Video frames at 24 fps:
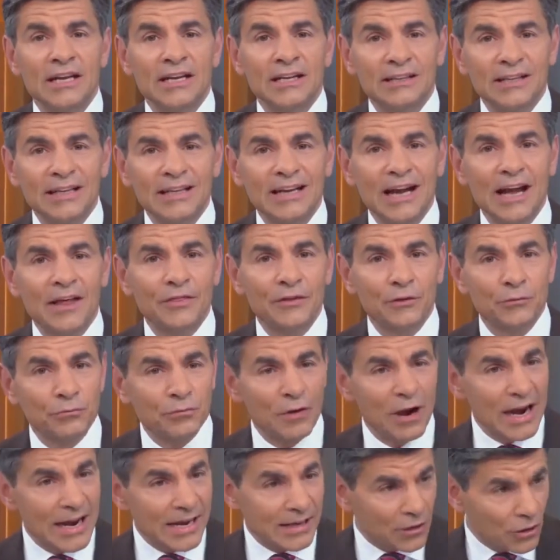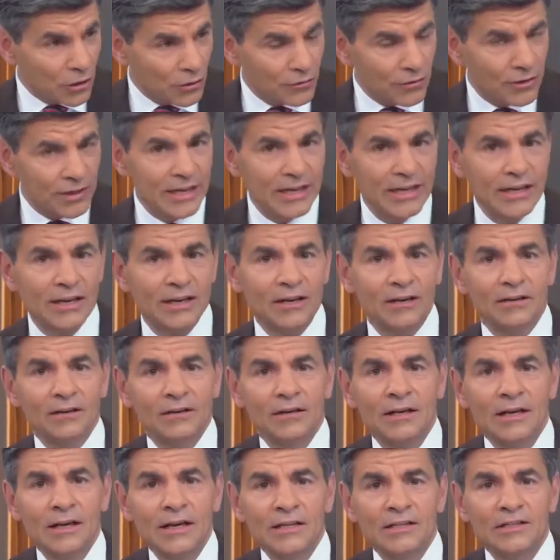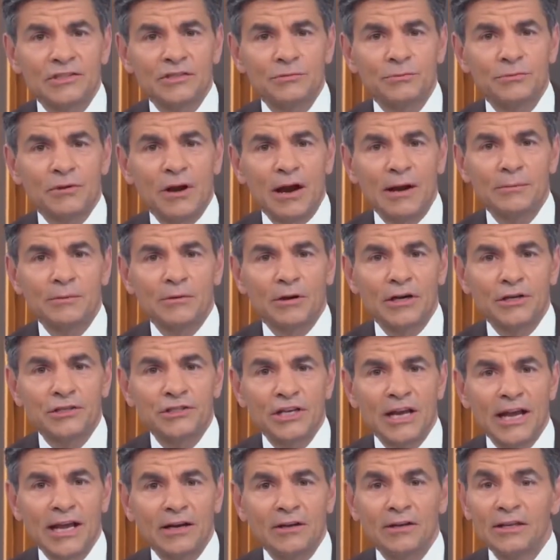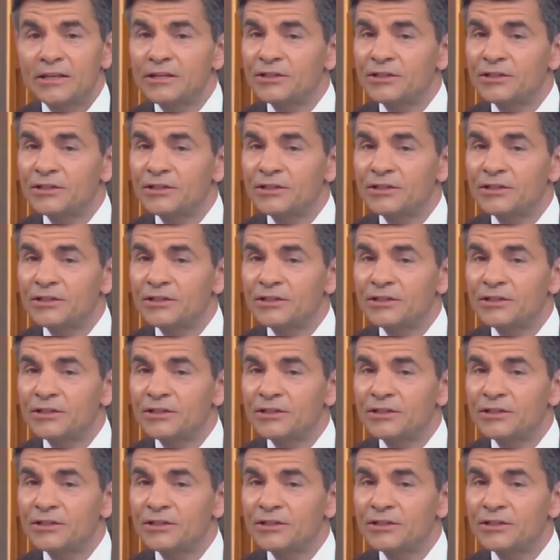click on the right over here to subscribe to our channel.